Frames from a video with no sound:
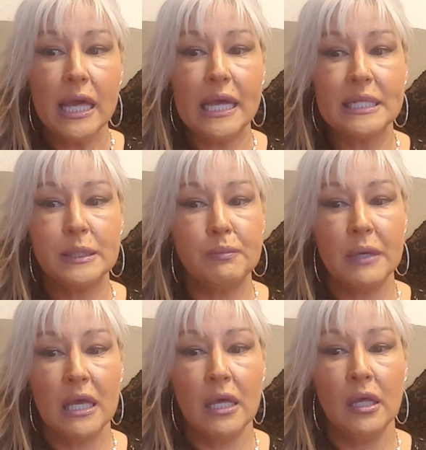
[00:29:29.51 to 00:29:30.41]
It's
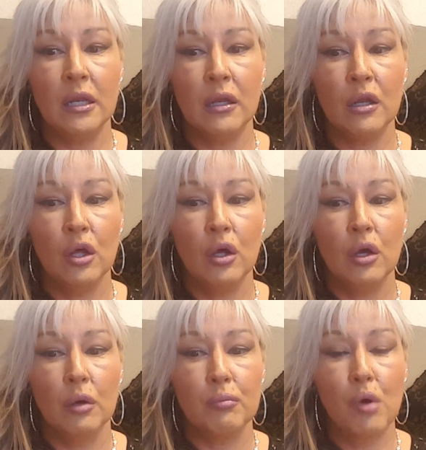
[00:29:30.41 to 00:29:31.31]
been
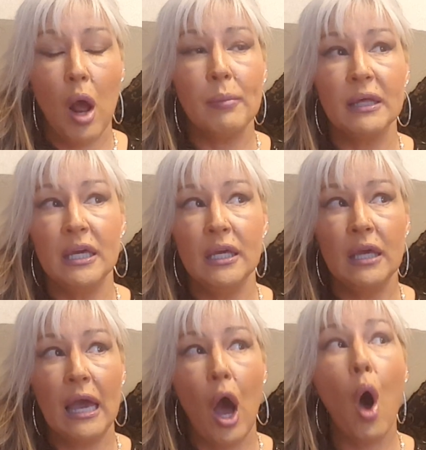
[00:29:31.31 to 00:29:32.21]

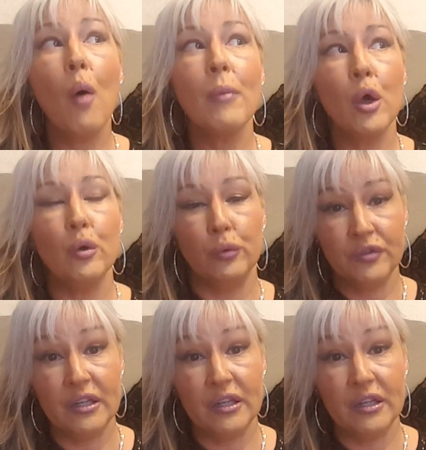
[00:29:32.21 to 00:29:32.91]
probably almost,